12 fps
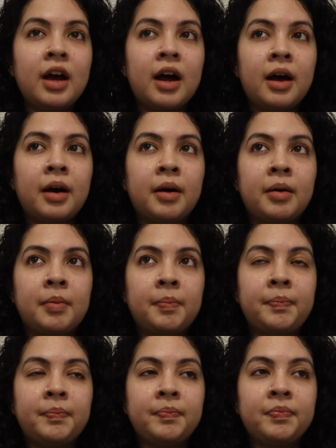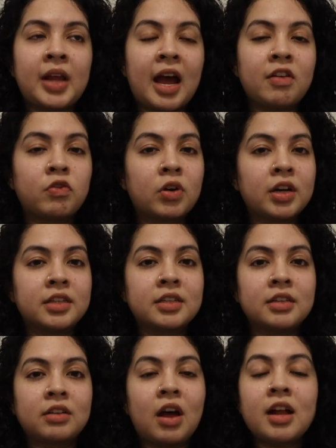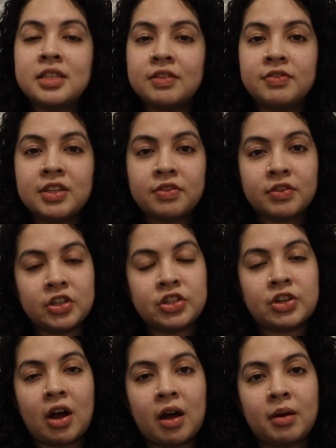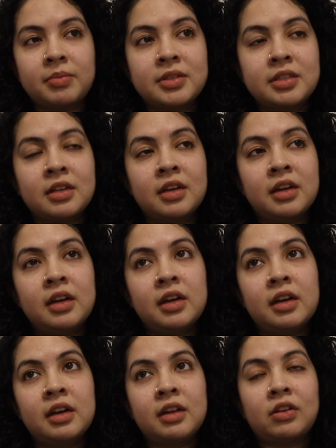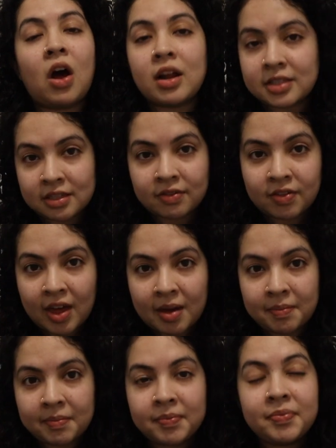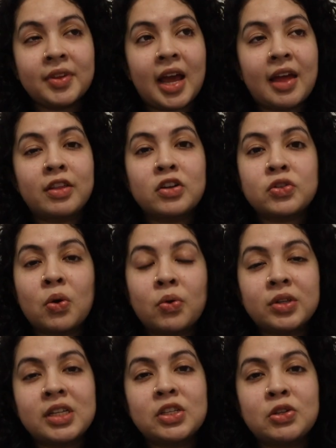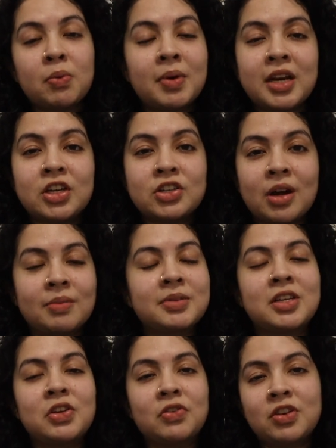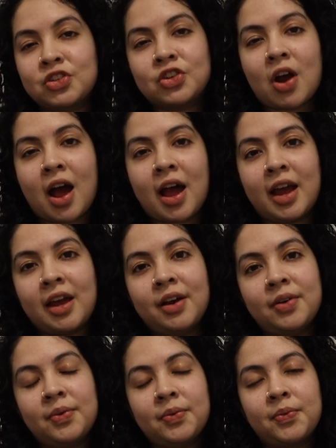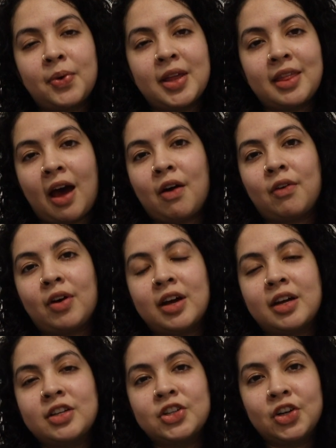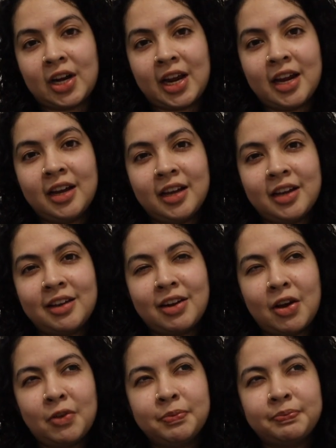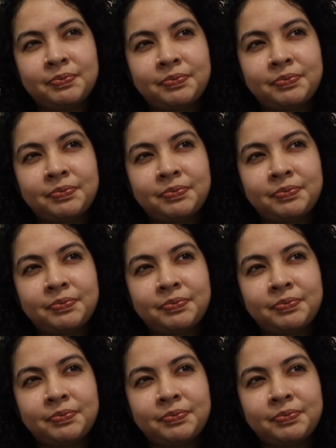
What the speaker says: I've worked lots of different jobs, lots of them, and there's only so many jobs that you can try without a degree, you know?